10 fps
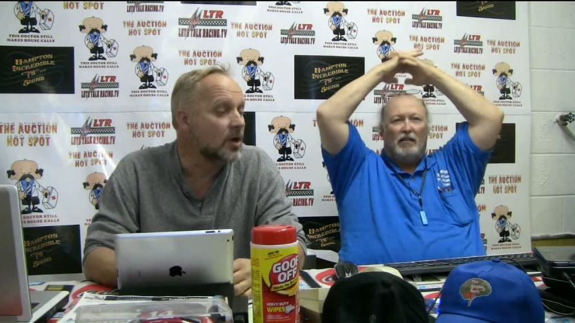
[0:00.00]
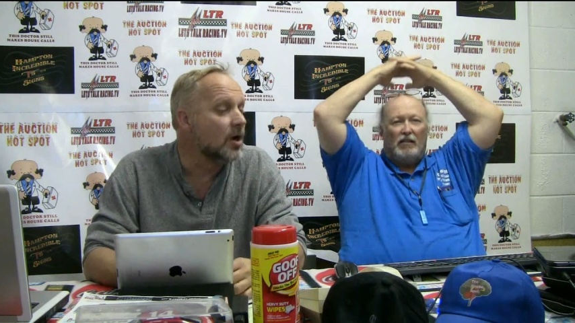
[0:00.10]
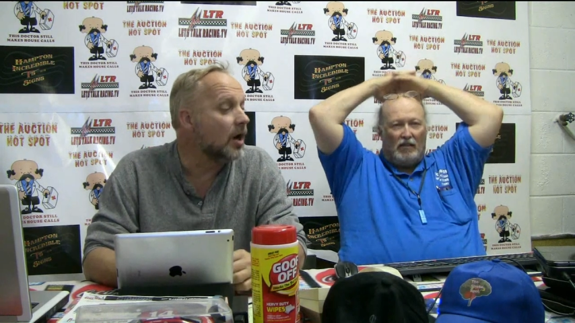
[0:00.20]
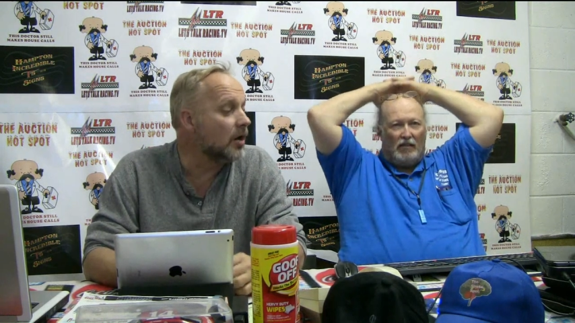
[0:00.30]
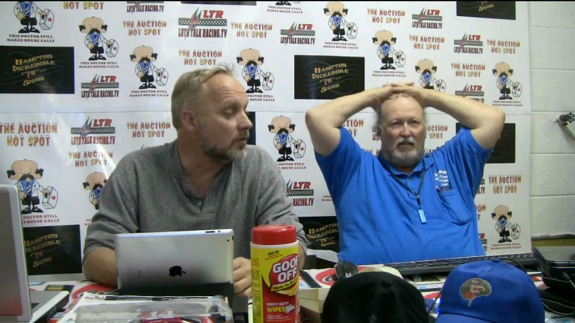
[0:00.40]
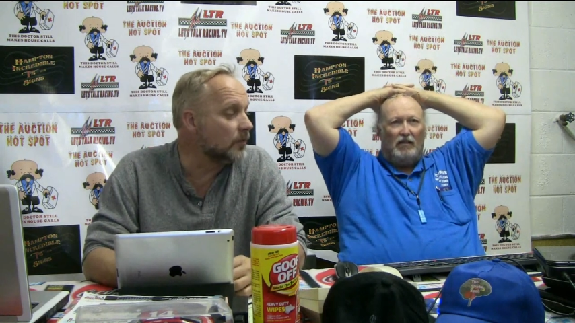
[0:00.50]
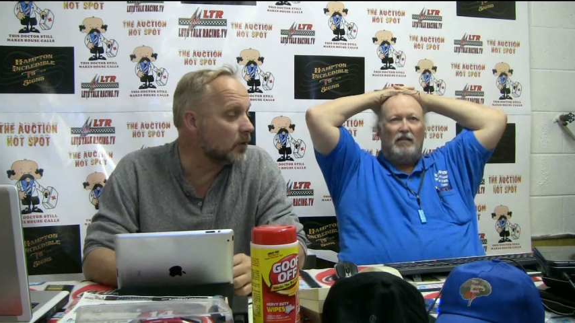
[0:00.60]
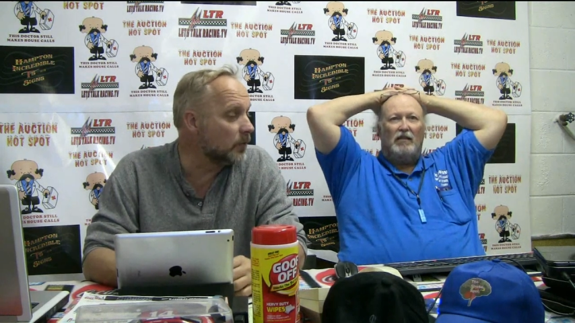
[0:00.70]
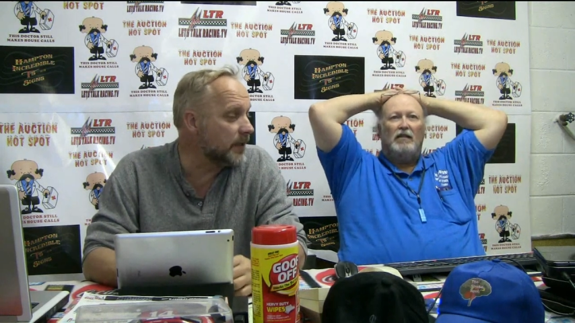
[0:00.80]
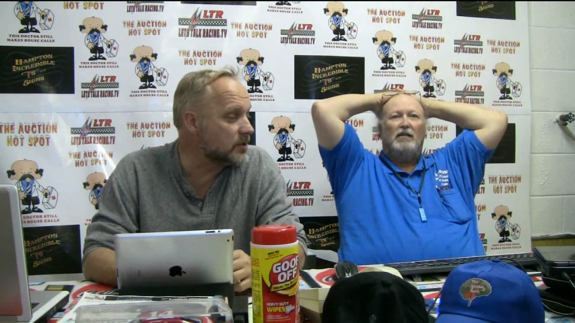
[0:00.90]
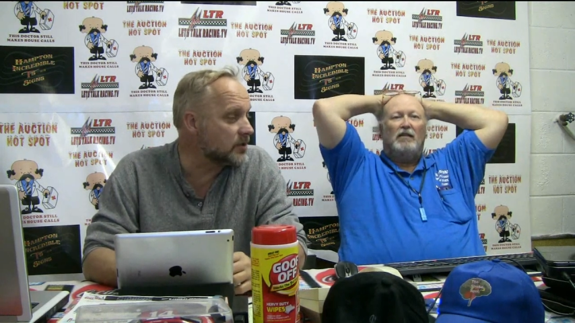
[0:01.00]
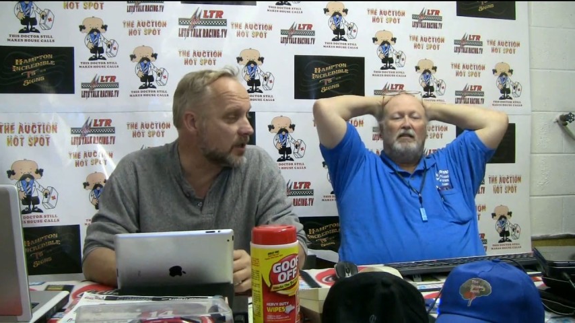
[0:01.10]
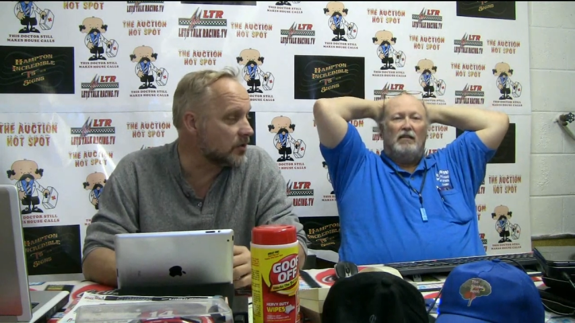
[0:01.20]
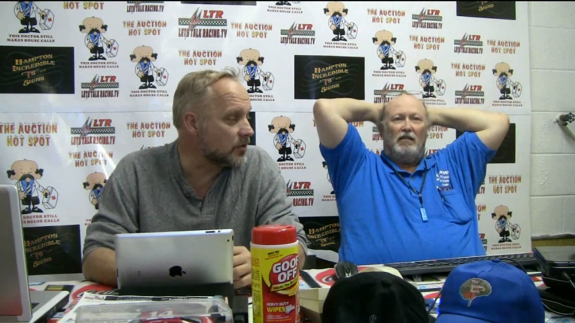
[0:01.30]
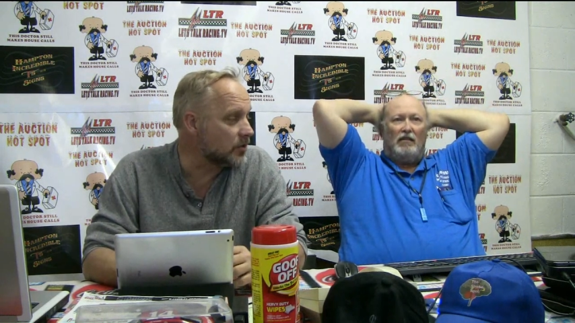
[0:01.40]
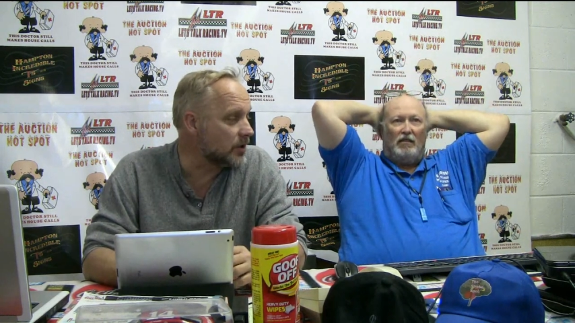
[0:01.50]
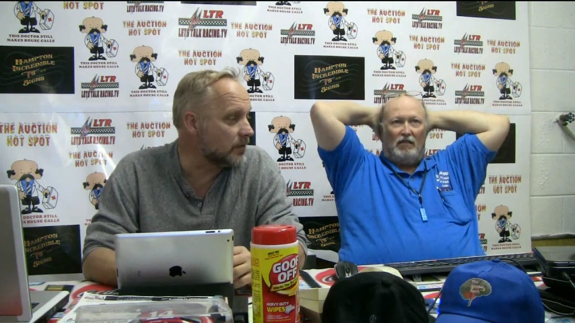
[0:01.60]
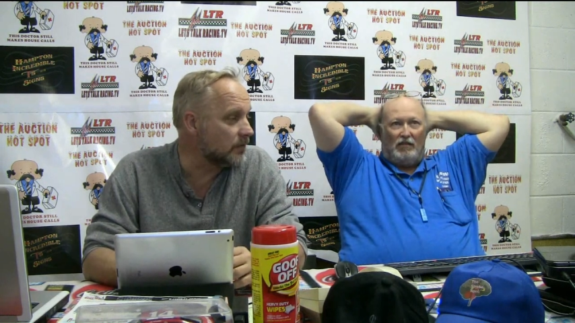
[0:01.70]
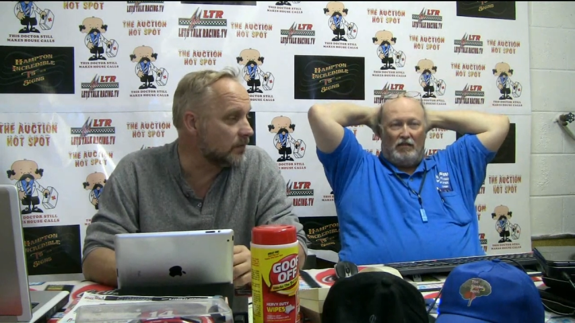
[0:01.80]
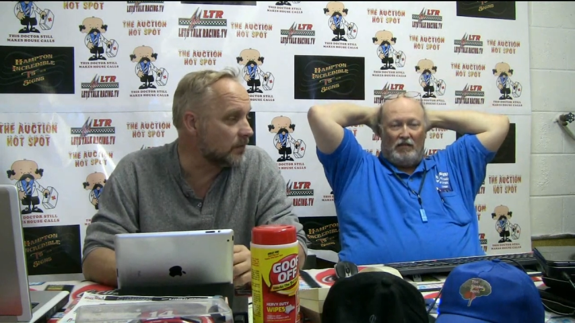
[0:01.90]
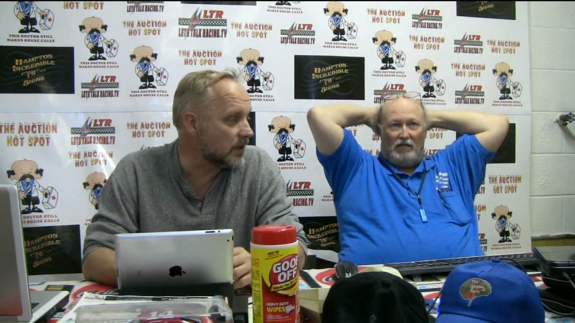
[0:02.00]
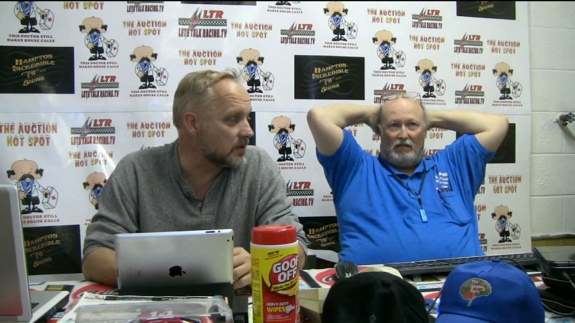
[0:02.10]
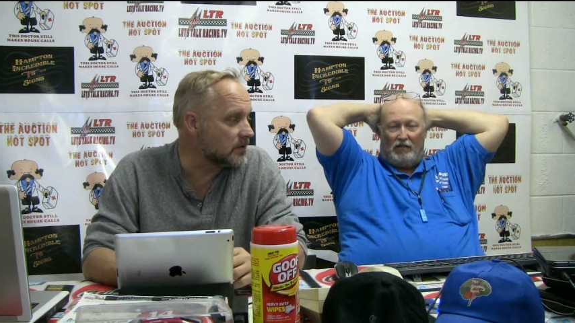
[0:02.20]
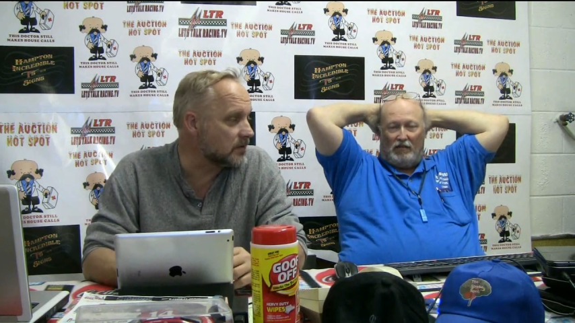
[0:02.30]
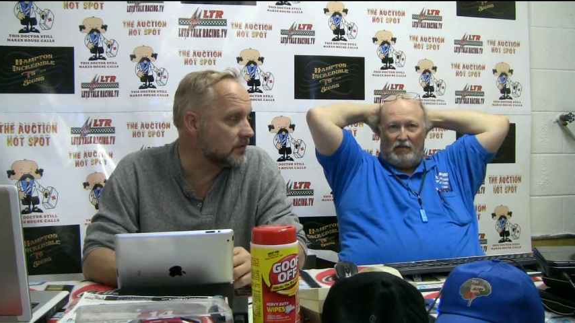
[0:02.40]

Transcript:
Speaker 1: Oh, Myrtle Beach has got a turkey race.